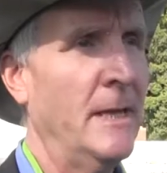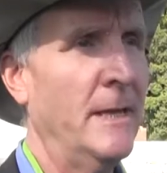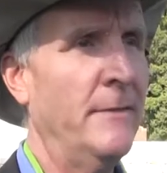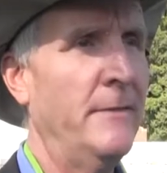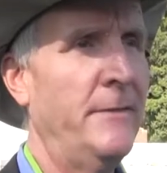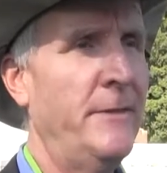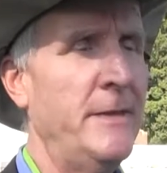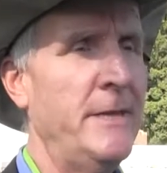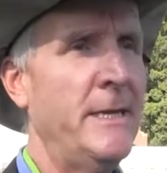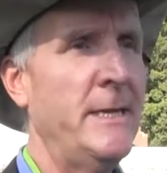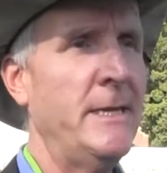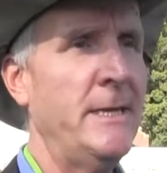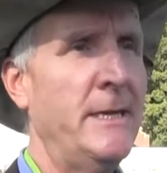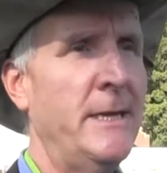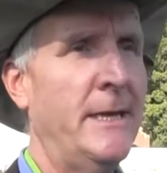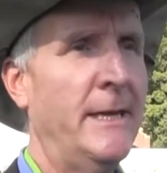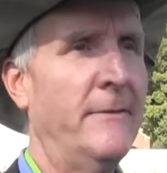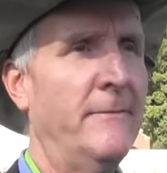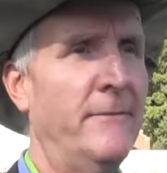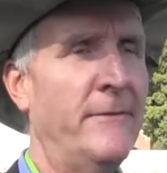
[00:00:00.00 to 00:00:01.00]
The
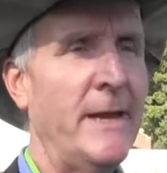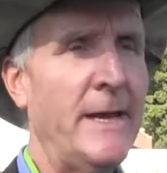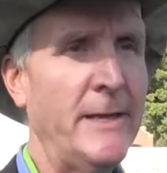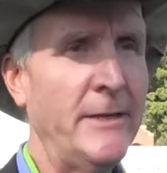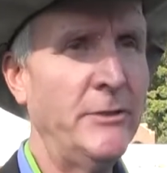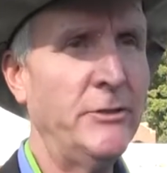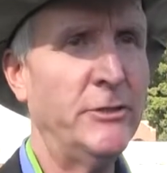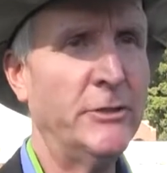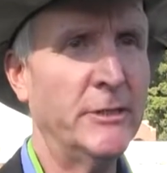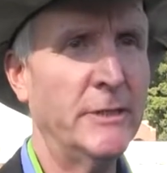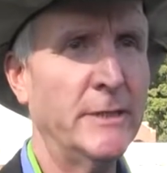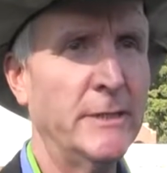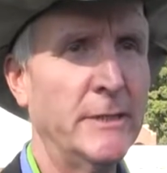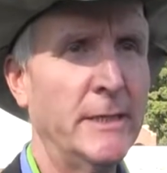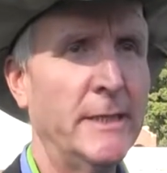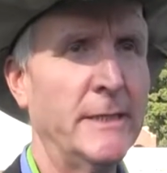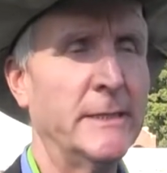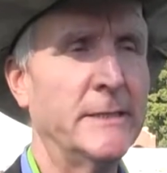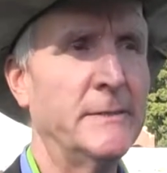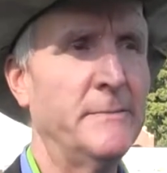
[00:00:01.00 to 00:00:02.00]

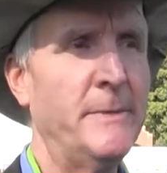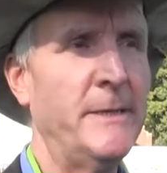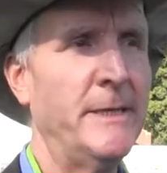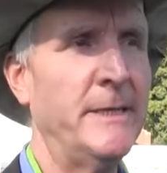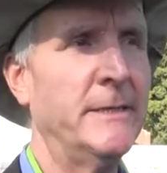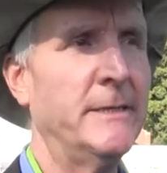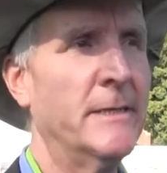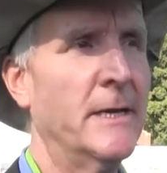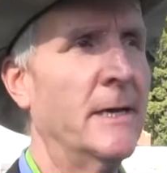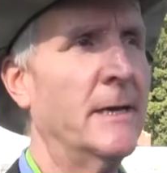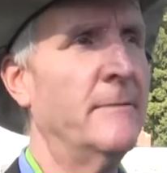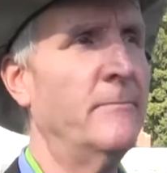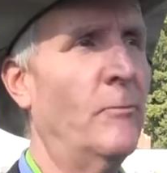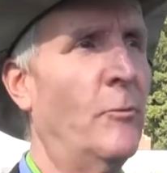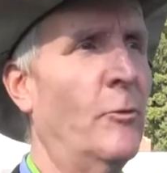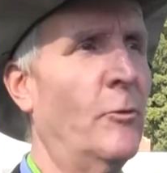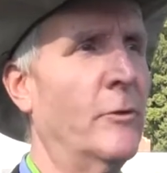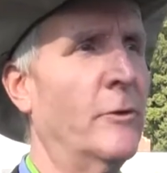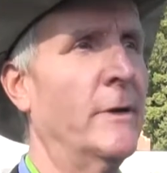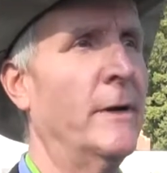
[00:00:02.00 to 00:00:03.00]
invasion is being done
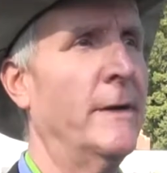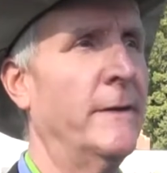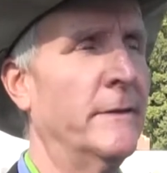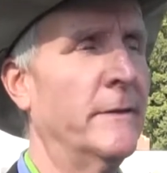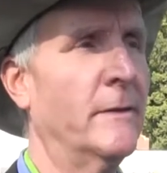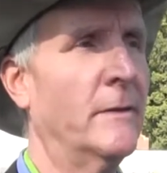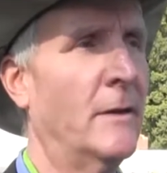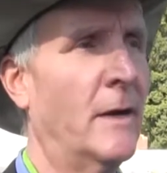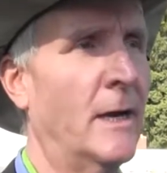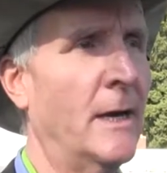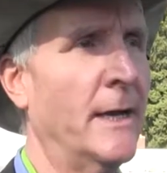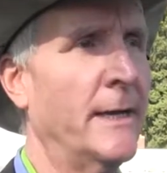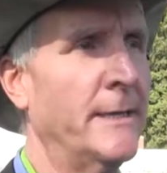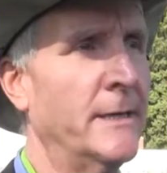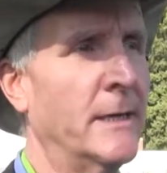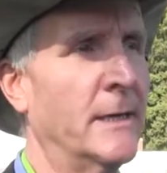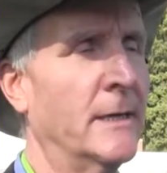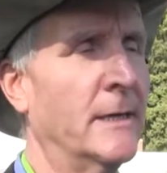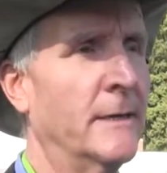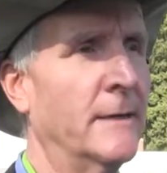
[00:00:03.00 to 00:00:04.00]
more in the
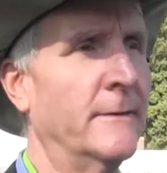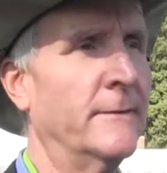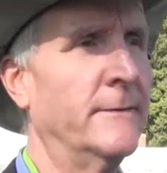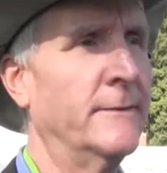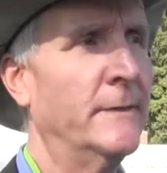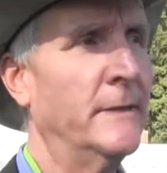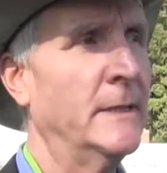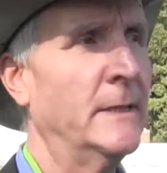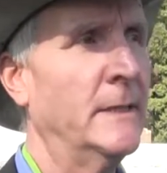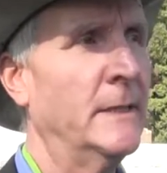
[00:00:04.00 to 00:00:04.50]
line of